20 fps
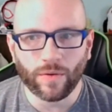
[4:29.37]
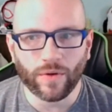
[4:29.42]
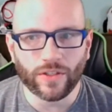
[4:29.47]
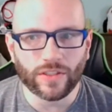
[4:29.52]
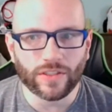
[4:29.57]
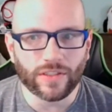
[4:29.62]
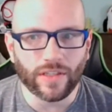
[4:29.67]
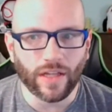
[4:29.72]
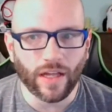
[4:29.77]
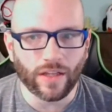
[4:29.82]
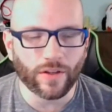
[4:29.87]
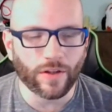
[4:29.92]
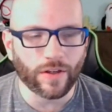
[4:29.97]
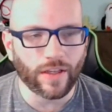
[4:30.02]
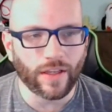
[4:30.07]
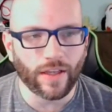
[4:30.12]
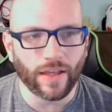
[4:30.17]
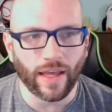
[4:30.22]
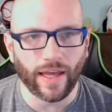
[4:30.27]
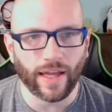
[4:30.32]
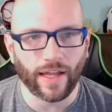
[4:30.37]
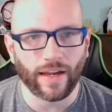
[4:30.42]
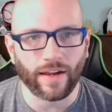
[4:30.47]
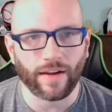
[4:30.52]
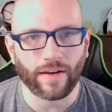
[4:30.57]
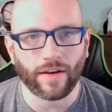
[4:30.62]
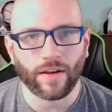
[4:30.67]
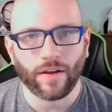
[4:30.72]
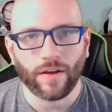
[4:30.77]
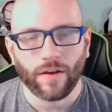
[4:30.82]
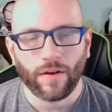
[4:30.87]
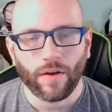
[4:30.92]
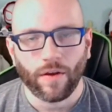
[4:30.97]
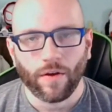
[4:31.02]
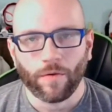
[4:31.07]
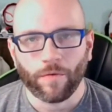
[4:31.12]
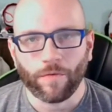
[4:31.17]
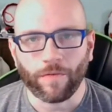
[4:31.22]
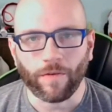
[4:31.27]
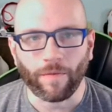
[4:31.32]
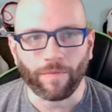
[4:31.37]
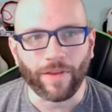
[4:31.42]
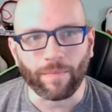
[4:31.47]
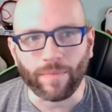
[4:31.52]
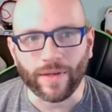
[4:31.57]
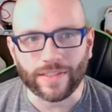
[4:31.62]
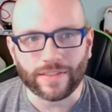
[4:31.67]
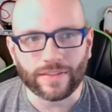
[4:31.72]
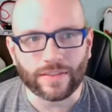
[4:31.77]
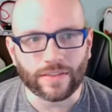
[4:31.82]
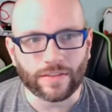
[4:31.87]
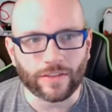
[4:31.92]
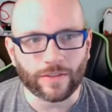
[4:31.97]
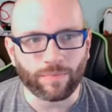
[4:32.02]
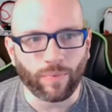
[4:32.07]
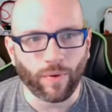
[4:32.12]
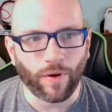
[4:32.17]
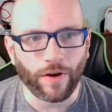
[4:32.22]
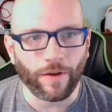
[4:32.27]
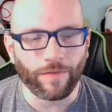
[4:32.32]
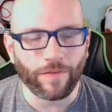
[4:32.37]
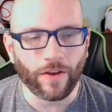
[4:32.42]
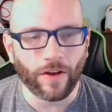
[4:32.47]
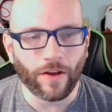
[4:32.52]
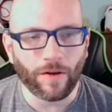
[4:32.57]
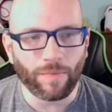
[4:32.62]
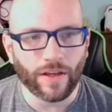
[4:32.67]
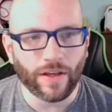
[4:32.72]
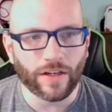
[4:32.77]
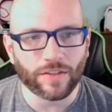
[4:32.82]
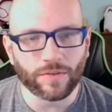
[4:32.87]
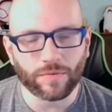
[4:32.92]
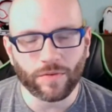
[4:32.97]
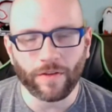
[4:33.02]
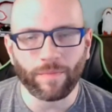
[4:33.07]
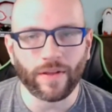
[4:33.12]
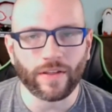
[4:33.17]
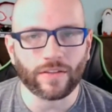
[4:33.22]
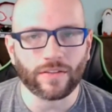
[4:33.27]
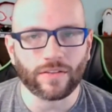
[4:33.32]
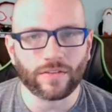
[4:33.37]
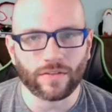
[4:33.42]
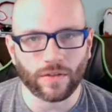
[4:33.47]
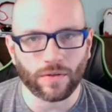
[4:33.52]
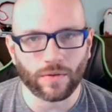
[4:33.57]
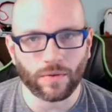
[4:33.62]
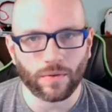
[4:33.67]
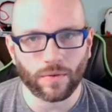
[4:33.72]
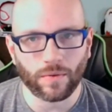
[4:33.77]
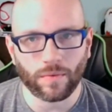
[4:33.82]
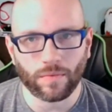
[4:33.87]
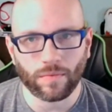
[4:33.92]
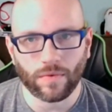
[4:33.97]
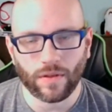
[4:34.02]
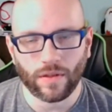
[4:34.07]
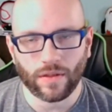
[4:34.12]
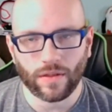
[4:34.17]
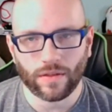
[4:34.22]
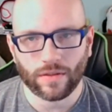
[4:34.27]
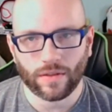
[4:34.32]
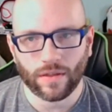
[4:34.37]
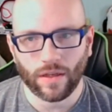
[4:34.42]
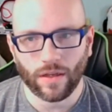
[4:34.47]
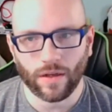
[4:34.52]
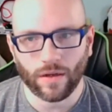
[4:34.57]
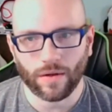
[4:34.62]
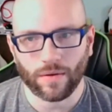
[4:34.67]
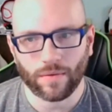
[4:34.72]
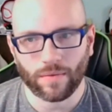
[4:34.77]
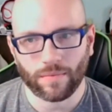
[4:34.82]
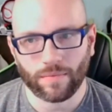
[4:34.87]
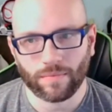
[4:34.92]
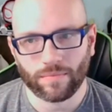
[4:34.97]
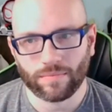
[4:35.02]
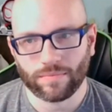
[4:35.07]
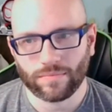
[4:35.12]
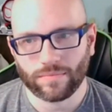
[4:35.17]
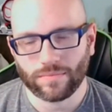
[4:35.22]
We're just not looking at it from the business's point of view because we've been so um,